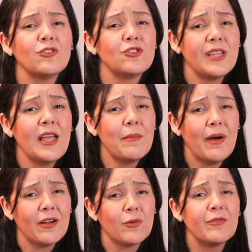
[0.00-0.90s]
So today I'm
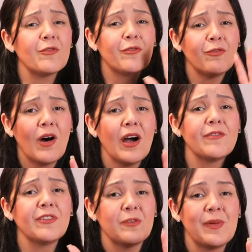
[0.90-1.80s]
back with
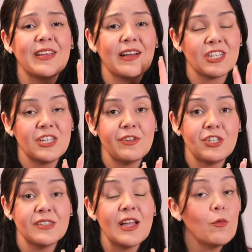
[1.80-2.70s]
5 speaking
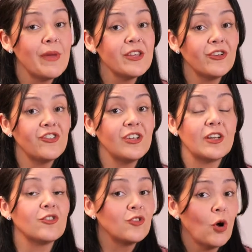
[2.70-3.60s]
activities that will make your
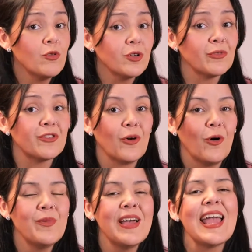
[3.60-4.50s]
students talk
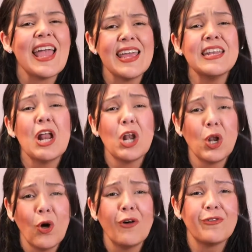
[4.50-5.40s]
non-stop and
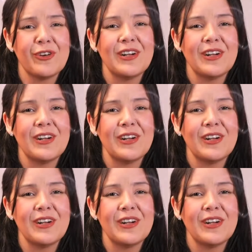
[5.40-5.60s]
love your